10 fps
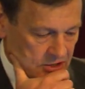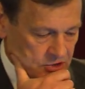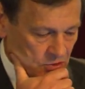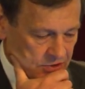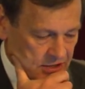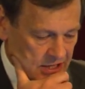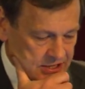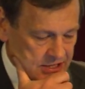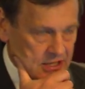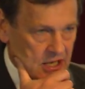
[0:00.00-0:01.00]
During the
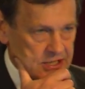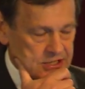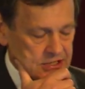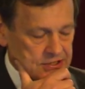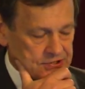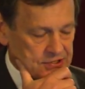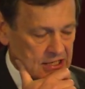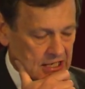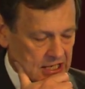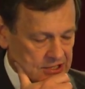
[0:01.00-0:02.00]
1990s,
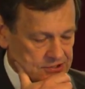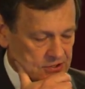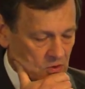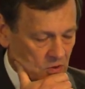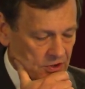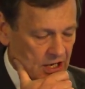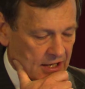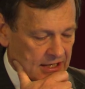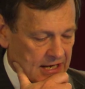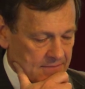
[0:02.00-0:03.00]
as the Northern
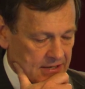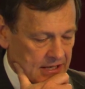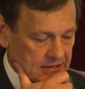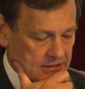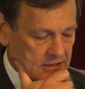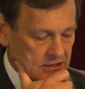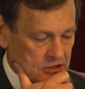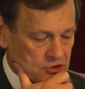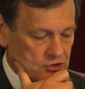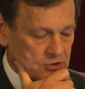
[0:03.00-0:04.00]
Ireland campaign
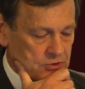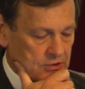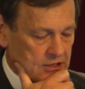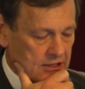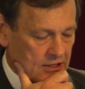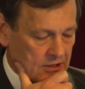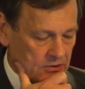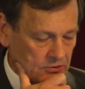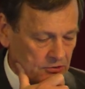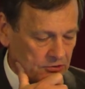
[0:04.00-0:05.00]
drew to a
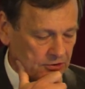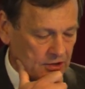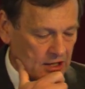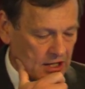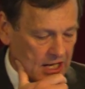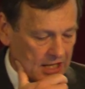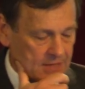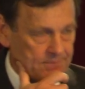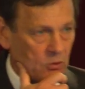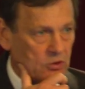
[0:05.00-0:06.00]
close and
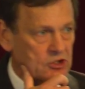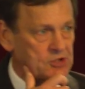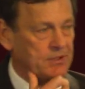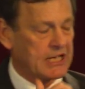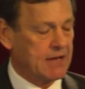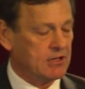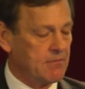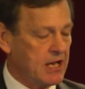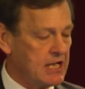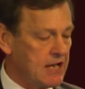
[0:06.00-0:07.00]
the Balkans became the
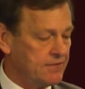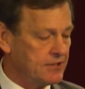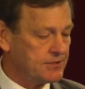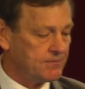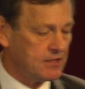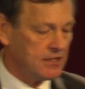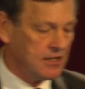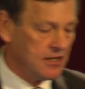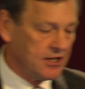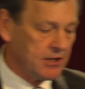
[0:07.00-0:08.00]
main effort,
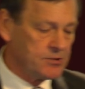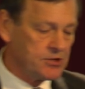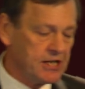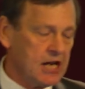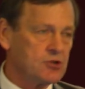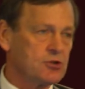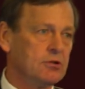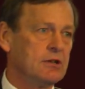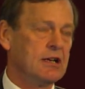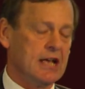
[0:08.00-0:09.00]
there was a
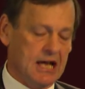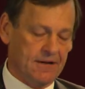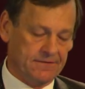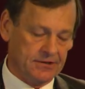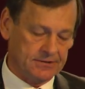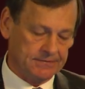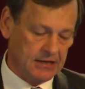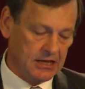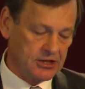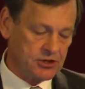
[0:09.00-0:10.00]
natural effort
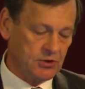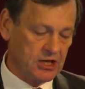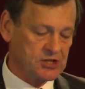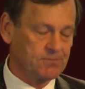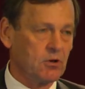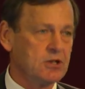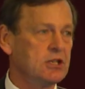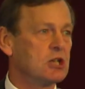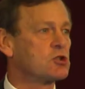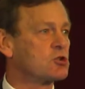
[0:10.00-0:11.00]
to exploit
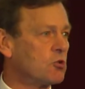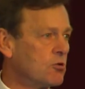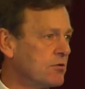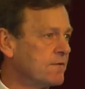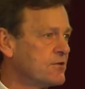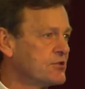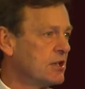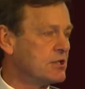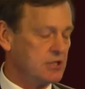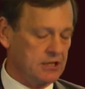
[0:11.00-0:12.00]
the extraordinary
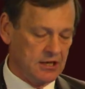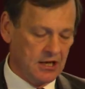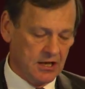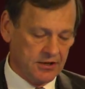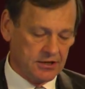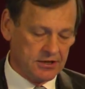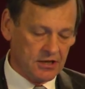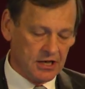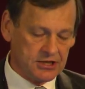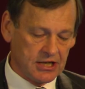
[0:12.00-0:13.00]
facility that
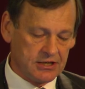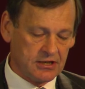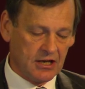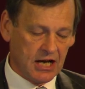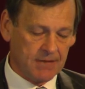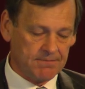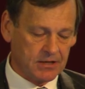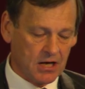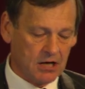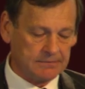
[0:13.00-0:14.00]
NITAT had
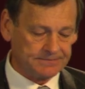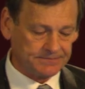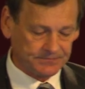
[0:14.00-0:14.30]
become.